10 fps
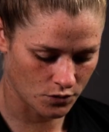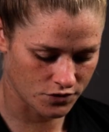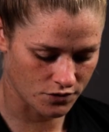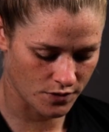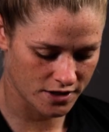
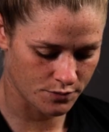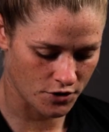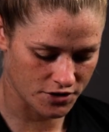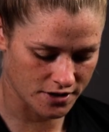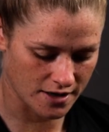So, which
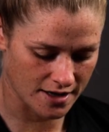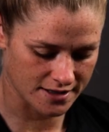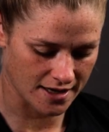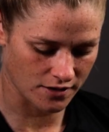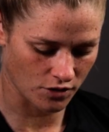person has
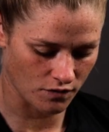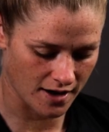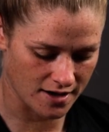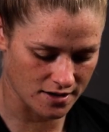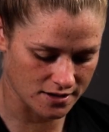had the
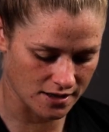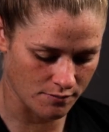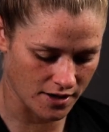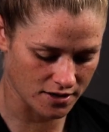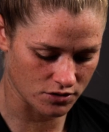greatest
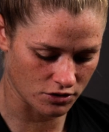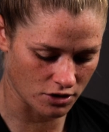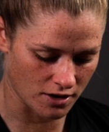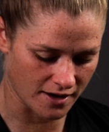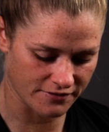impact on
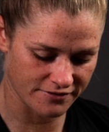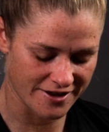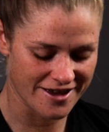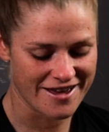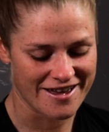your life?
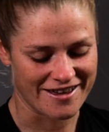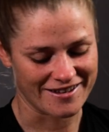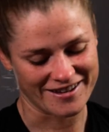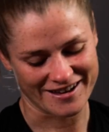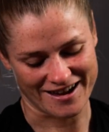
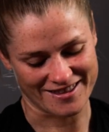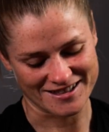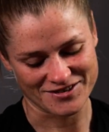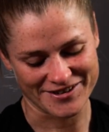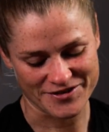Okay,
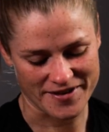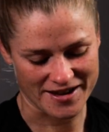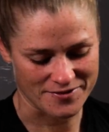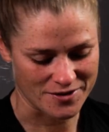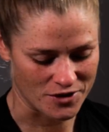this one will
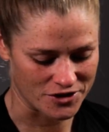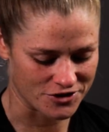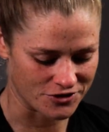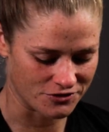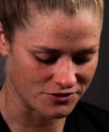make me
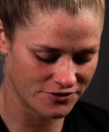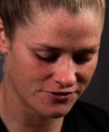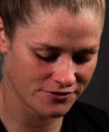emotional.